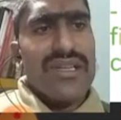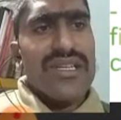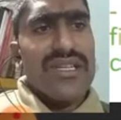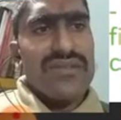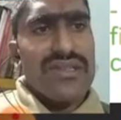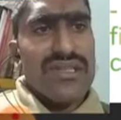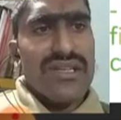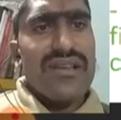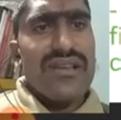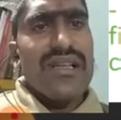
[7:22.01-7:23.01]

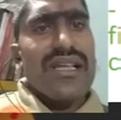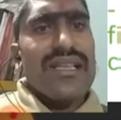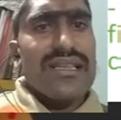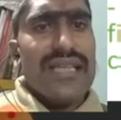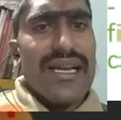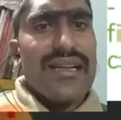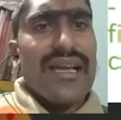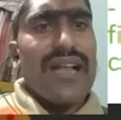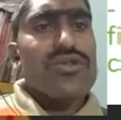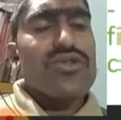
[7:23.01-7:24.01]
division, that
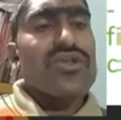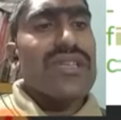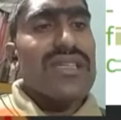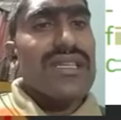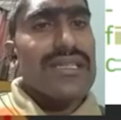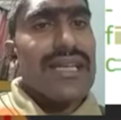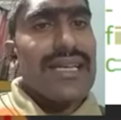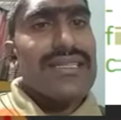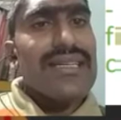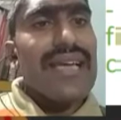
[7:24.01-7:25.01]
also
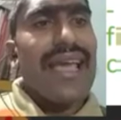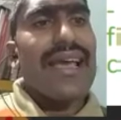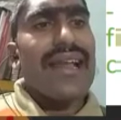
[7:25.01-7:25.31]
synthesized here,